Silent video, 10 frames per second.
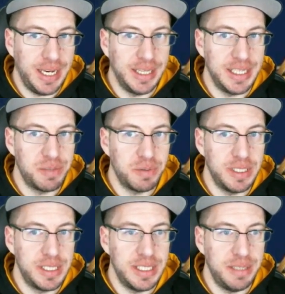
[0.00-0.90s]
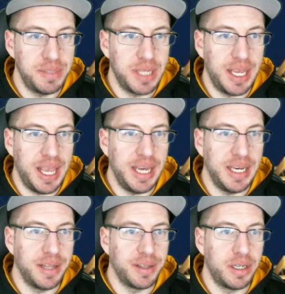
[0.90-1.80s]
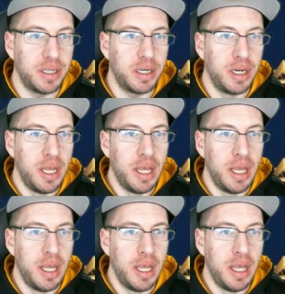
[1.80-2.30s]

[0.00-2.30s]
and this one seems like another